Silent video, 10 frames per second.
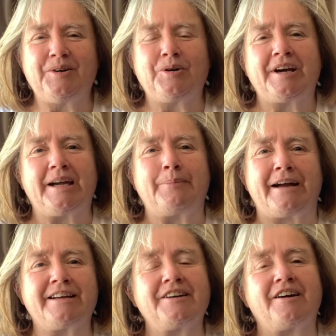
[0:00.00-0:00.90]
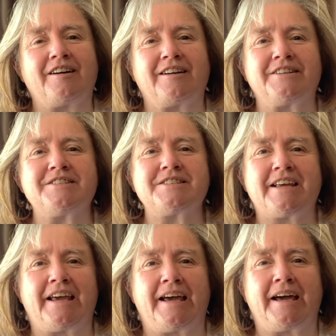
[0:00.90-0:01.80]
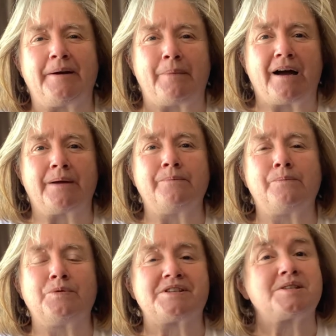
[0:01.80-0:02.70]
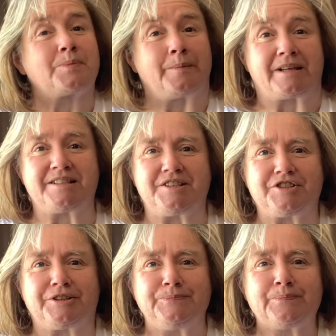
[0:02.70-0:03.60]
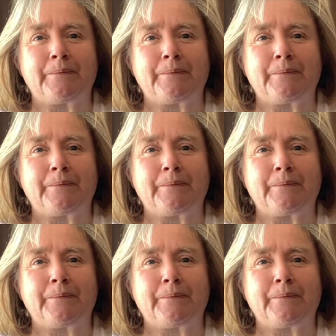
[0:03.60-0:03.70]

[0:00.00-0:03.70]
Okay, back in Ireland, I was a swimming teacher.